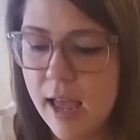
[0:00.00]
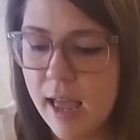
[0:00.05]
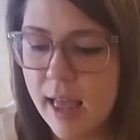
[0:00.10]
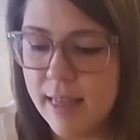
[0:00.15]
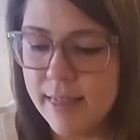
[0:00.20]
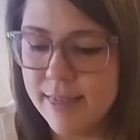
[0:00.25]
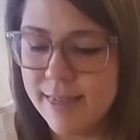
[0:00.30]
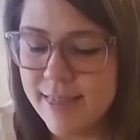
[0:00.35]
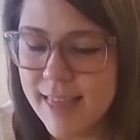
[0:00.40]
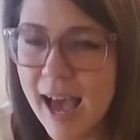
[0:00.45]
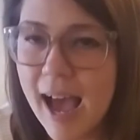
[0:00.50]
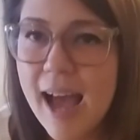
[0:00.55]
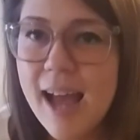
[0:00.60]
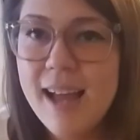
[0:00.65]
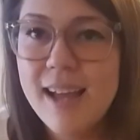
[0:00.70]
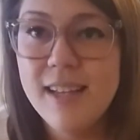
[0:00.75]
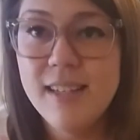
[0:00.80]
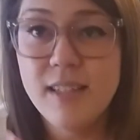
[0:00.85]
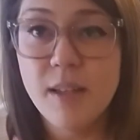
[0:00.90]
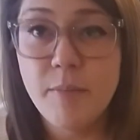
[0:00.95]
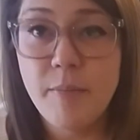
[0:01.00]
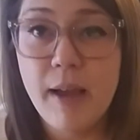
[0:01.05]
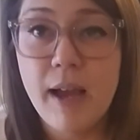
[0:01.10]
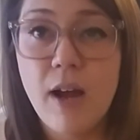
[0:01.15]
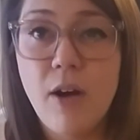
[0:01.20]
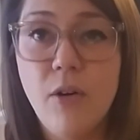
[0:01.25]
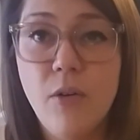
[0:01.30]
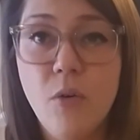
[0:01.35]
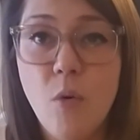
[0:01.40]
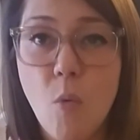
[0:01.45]
that is
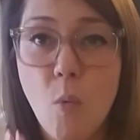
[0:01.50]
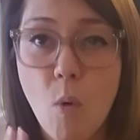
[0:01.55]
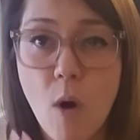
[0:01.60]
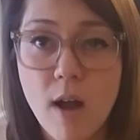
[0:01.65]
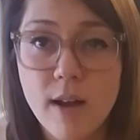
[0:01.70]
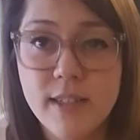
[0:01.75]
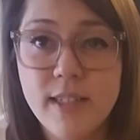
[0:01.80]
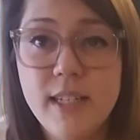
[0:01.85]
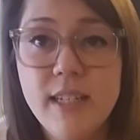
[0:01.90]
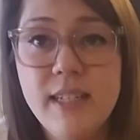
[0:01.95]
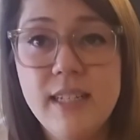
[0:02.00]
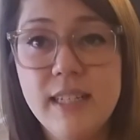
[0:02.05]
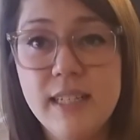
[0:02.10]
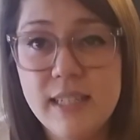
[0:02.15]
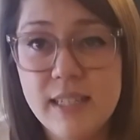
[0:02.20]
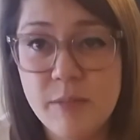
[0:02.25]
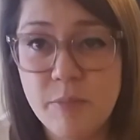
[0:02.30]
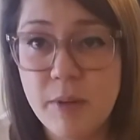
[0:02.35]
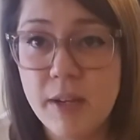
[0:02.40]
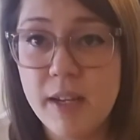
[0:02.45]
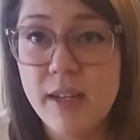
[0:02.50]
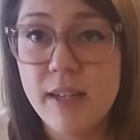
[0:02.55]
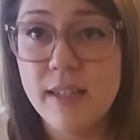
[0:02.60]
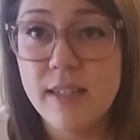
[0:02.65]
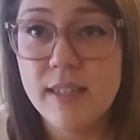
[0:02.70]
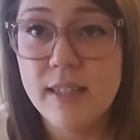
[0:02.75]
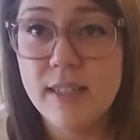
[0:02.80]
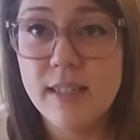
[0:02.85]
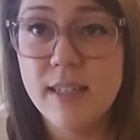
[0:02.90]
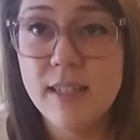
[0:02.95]
about wanting to
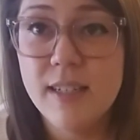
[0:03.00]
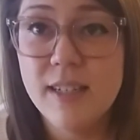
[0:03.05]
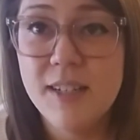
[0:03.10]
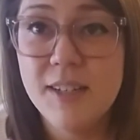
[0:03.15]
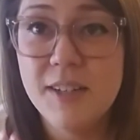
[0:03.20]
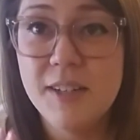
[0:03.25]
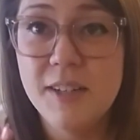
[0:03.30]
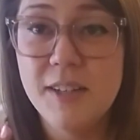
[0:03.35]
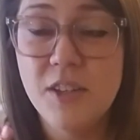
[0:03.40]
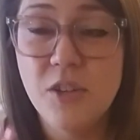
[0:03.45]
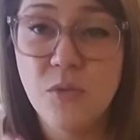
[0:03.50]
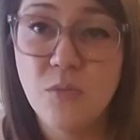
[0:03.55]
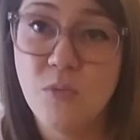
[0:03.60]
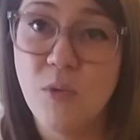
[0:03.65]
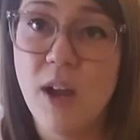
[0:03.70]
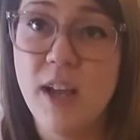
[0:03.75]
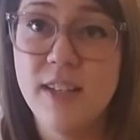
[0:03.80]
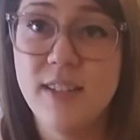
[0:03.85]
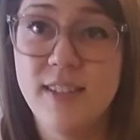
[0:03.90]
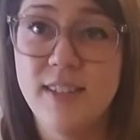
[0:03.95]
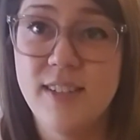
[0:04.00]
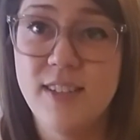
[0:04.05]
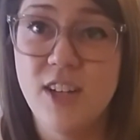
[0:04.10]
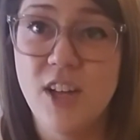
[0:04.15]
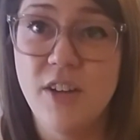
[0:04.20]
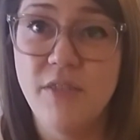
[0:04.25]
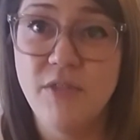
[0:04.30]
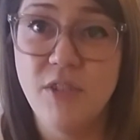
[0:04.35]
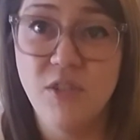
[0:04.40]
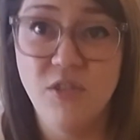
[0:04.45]
spend the rest
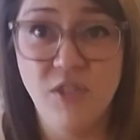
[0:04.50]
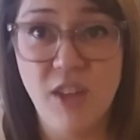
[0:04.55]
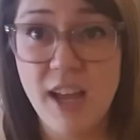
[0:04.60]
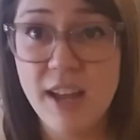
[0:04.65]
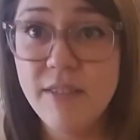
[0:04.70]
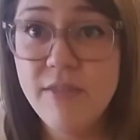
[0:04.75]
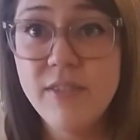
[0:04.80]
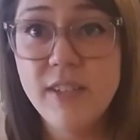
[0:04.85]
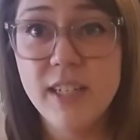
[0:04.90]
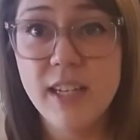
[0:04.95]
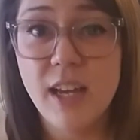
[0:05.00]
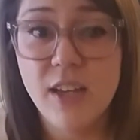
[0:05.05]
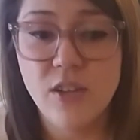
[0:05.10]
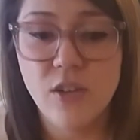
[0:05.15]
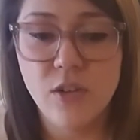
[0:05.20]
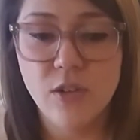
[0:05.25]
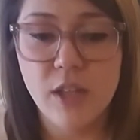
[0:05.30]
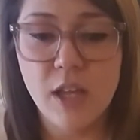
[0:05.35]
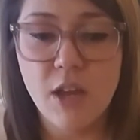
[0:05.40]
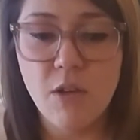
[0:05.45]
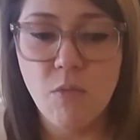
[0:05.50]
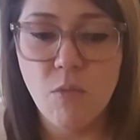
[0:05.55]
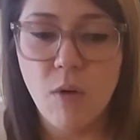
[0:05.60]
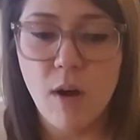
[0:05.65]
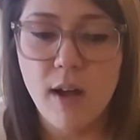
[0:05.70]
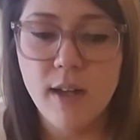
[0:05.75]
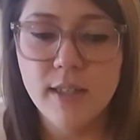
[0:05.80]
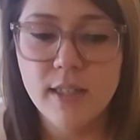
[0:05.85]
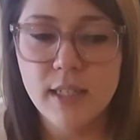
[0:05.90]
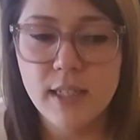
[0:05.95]
of your life together. They
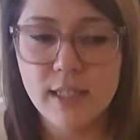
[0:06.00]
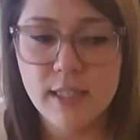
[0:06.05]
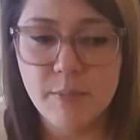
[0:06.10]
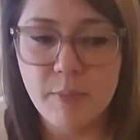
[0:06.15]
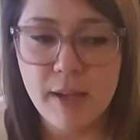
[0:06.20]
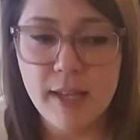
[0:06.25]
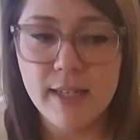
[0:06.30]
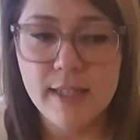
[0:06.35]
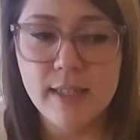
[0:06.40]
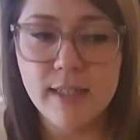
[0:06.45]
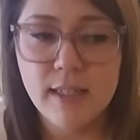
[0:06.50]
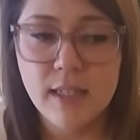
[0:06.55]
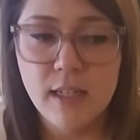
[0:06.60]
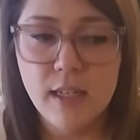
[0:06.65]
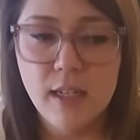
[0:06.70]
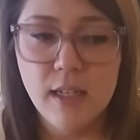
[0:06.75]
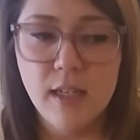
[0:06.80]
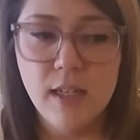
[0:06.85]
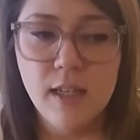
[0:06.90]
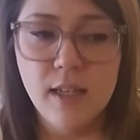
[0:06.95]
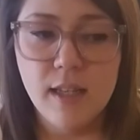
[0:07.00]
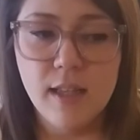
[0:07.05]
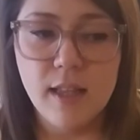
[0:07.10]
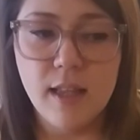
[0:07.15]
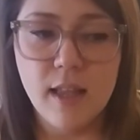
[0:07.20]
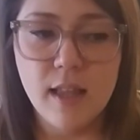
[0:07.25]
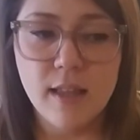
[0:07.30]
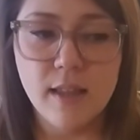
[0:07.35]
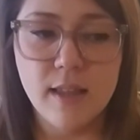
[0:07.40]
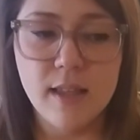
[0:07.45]
want to spend
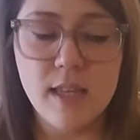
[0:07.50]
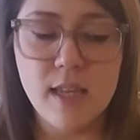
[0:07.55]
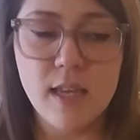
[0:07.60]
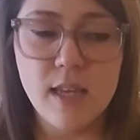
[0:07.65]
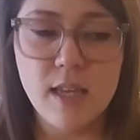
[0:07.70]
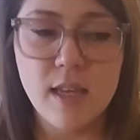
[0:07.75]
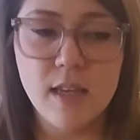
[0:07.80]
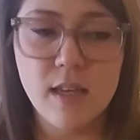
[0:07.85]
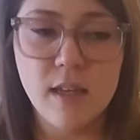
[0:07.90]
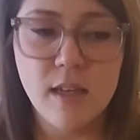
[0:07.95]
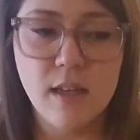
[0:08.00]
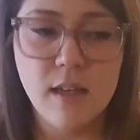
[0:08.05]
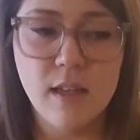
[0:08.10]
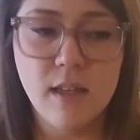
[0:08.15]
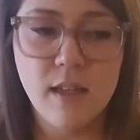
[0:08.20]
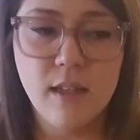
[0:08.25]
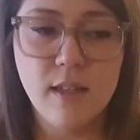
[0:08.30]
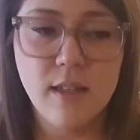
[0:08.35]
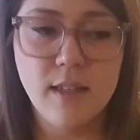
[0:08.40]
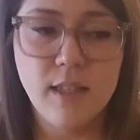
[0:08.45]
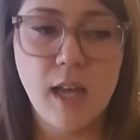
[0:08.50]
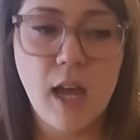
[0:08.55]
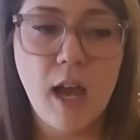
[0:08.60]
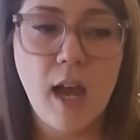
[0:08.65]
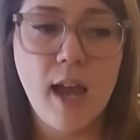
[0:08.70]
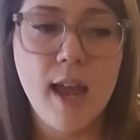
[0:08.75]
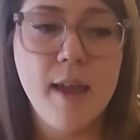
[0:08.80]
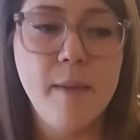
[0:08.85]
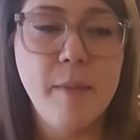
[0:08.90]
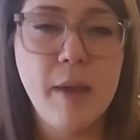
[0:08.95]
the
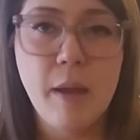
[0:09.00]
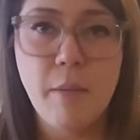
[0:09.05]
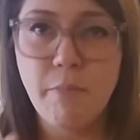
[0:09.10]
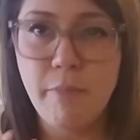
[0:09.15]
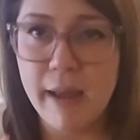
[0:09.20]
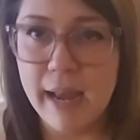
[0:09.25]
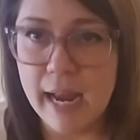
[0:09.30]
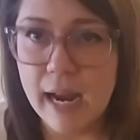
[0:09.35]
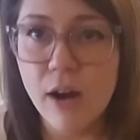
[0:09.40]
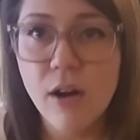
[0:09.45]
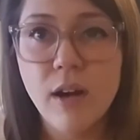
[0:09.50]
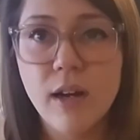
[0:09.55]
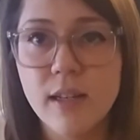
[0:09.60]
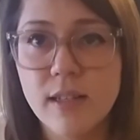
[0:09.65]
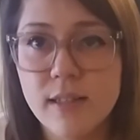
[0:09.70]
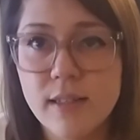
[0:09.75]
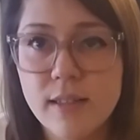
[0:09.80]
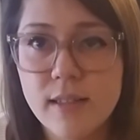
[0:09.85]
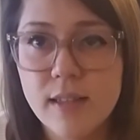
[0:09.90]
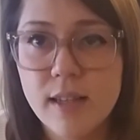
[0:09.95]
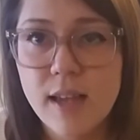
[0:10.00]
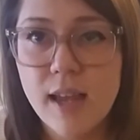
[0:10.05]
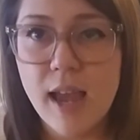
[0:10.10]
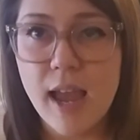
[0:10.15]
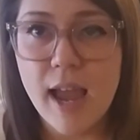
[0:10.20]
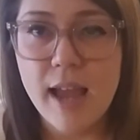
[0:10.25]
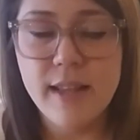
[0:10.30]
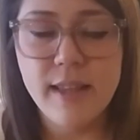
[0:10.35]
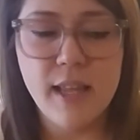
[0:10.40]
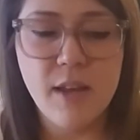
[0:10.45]
time in Paris,
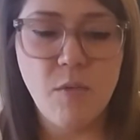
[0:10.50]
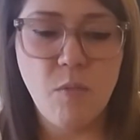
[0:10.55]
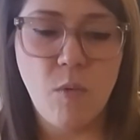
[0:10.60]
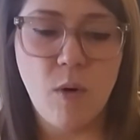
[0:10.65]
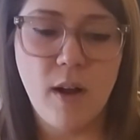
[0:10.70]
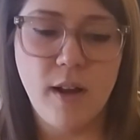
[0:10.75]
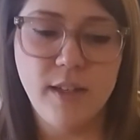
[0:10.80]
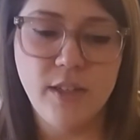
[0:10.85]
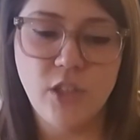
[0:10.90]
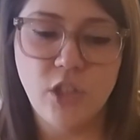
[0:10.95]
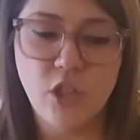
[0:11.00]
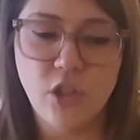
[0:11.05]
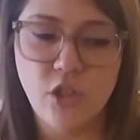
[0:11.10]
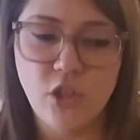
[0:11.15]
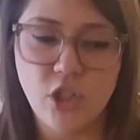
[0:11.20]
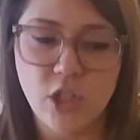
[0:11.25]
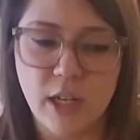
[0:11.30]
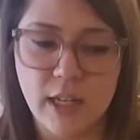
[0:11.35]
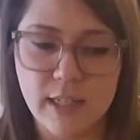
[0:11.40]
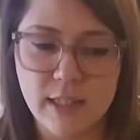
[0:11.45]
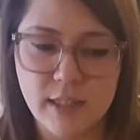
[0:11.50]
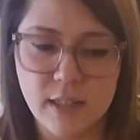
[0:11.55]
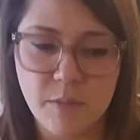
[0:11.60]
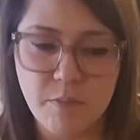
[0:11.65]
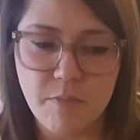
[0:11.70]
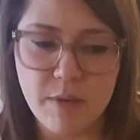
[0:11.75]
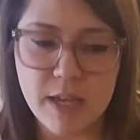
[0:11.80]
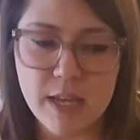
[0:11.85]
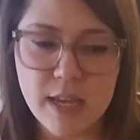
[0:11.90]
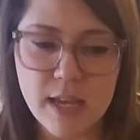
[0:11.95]
and they want to just
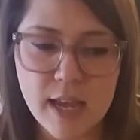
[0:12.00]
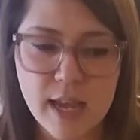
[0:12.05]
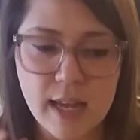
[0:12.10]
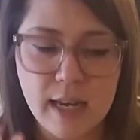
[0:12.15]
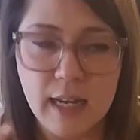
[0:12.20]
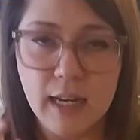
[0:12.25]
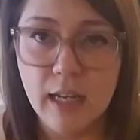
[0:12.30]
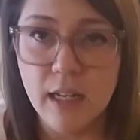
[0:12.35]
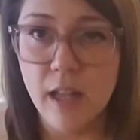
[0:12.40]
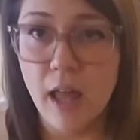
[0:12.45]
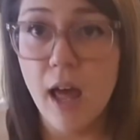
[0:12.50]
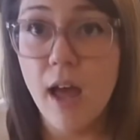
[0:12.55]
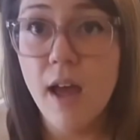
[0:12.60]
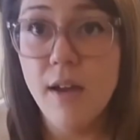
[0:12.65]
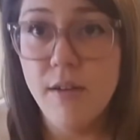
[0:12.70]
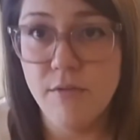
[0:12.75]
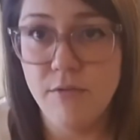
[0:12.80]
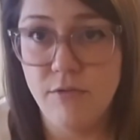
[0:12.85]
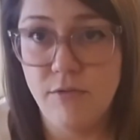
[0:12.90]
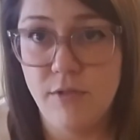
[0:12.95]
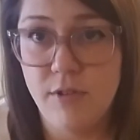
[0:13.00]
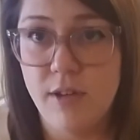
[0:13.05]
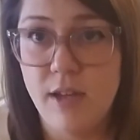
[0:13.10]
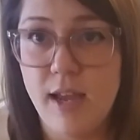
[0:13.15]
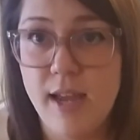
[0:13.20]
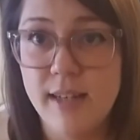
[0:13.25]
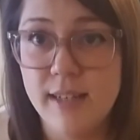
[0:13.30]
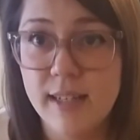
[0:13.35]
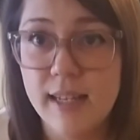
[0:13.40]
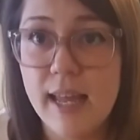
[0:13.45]
be in love
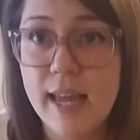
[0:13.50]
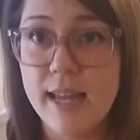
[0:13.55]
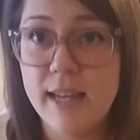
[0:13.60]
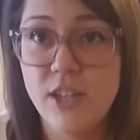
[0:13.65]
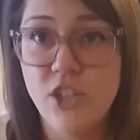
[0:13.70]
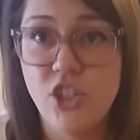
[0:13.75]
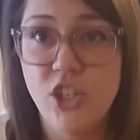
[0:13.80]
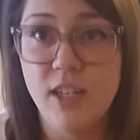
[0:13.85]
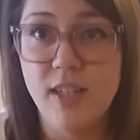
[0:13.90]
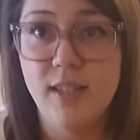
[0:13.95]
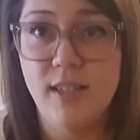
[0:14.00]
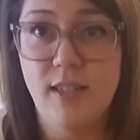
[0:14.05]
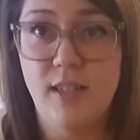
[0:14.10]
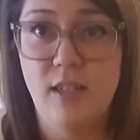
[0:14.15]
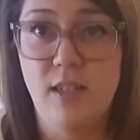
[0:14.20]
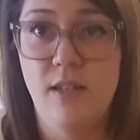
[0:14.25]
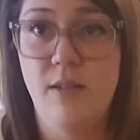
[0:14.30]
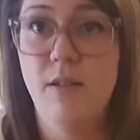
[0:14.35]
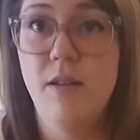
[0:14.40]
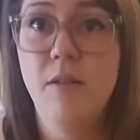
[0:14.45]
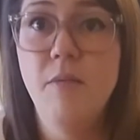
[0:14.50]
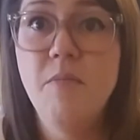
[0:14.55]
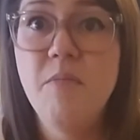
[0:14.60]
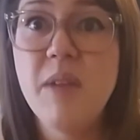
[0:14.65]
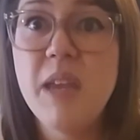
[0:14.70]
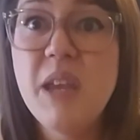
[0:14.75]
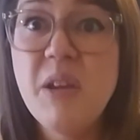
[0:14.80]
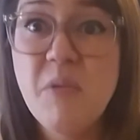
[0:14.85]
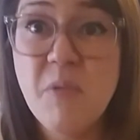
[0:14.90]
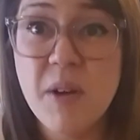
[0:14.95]
and just
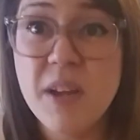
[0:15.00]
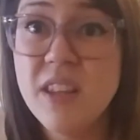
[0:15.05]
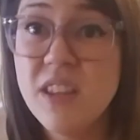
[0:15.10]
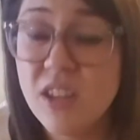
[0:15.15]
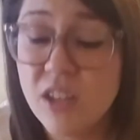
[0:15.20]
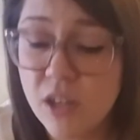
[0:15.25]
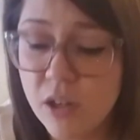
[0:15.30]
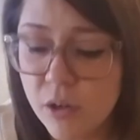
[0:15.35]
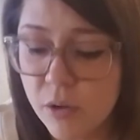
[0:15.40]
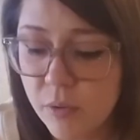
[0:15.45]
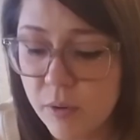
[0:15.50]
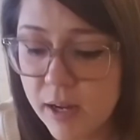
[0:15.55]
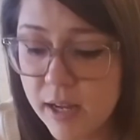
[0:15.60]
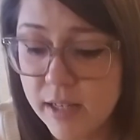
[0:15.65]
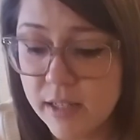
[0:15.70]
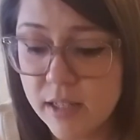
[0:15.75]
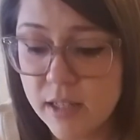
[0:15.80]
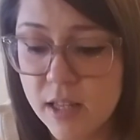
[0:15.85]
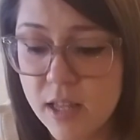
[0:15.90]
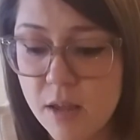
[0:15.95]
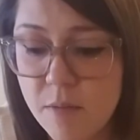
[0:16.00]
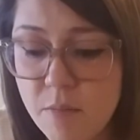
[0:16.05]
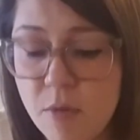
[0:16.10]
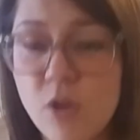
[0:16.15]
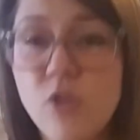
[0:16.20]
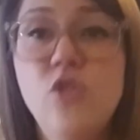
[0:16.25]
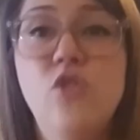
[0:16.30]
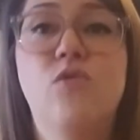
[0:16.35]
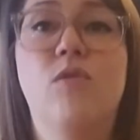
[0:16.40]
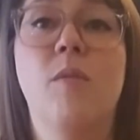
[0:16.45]
be with you in the
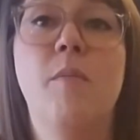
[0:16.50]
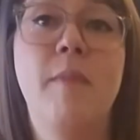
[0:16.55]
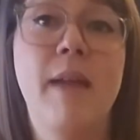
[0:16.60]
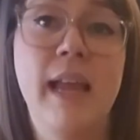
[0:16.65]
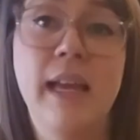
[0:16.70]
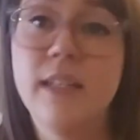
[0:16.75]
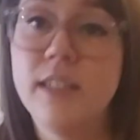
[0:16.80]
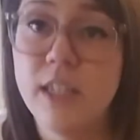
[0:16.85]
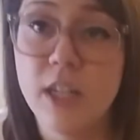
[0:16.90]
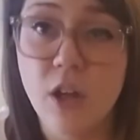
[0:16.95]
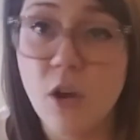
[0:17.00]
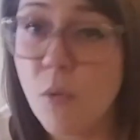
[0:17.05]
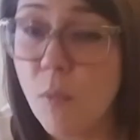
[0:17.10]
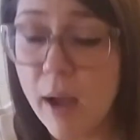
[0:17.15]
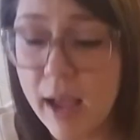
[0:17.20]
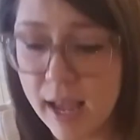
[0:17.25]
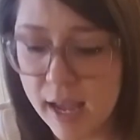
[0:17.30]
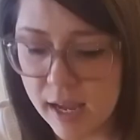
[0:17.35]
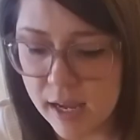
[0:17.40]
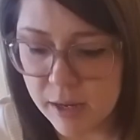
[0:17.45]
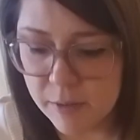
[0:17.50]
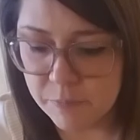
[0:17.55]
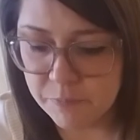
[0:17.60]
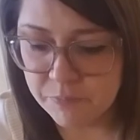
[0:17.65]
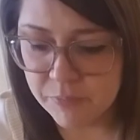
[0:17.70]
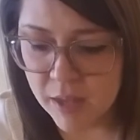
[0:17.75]
most romantic way.